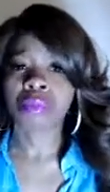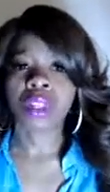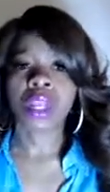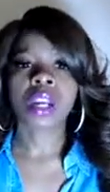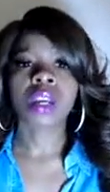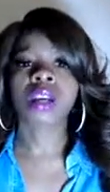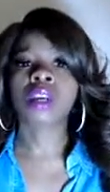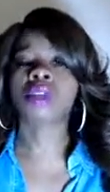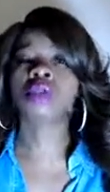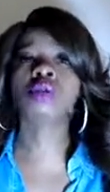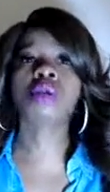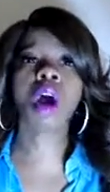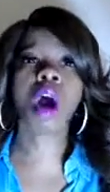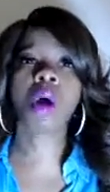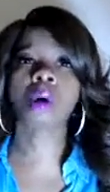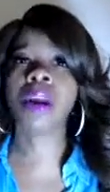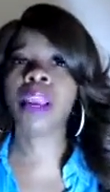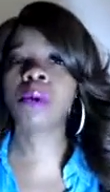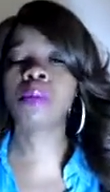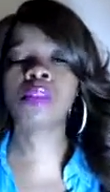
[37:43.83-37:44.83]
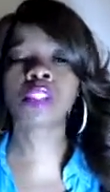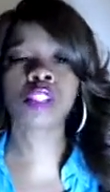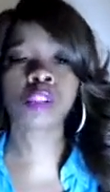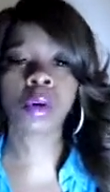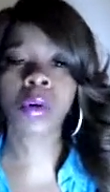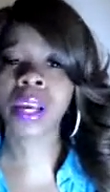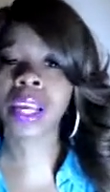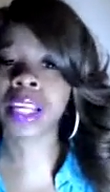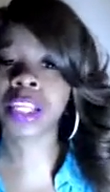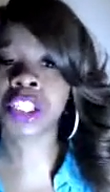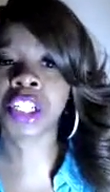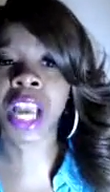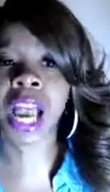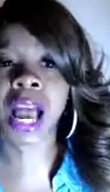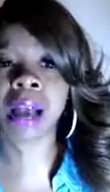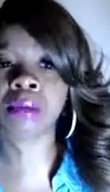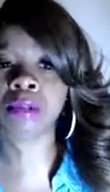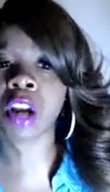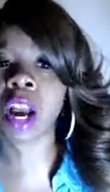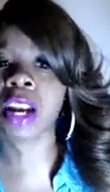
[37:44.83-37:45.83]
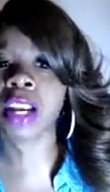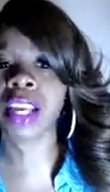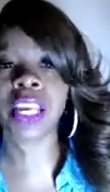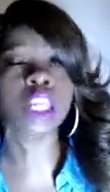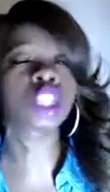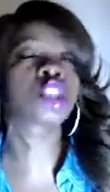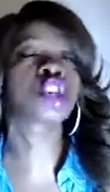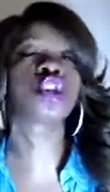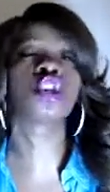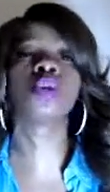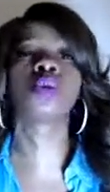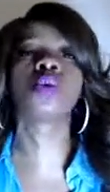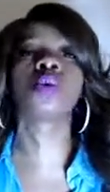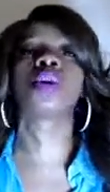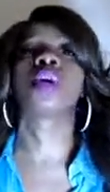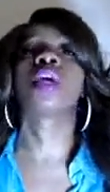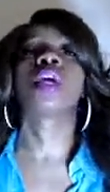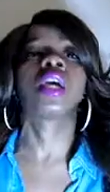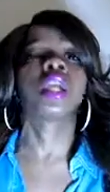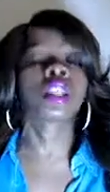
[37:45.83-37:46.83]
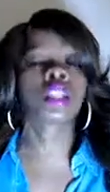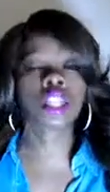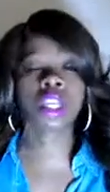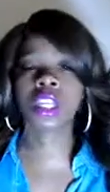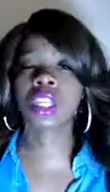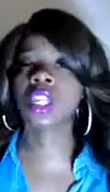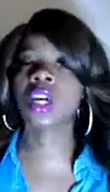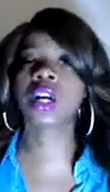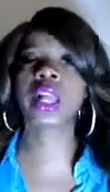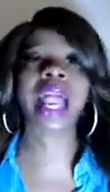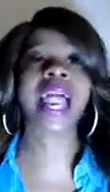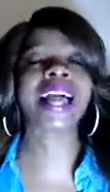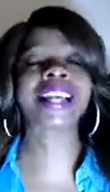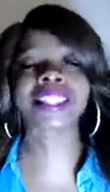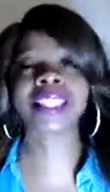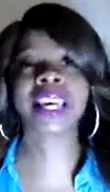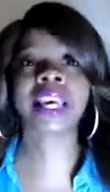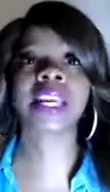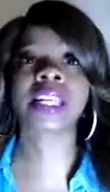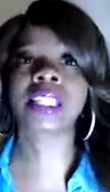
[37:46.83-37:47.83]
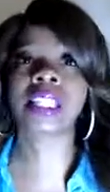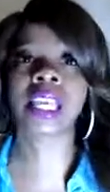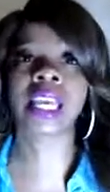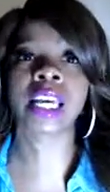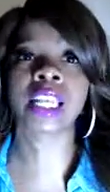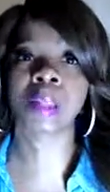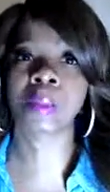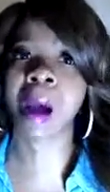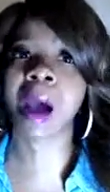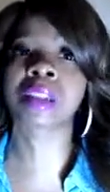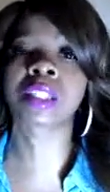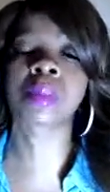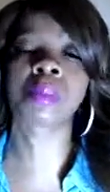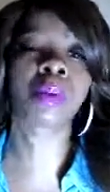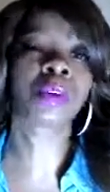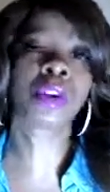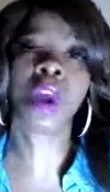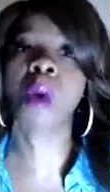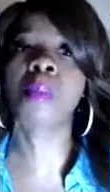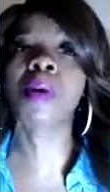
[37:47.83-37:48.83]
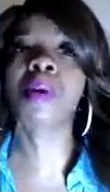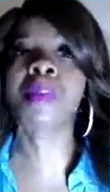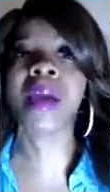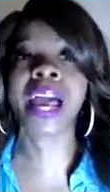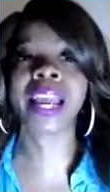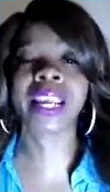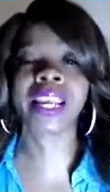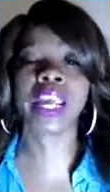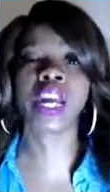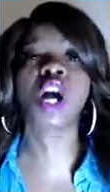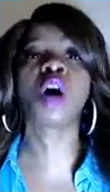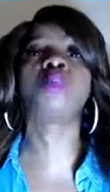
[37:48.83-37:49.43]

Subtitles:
you know, he was doing his job trying to get you to look as innocent as possible. Don't be mad at him.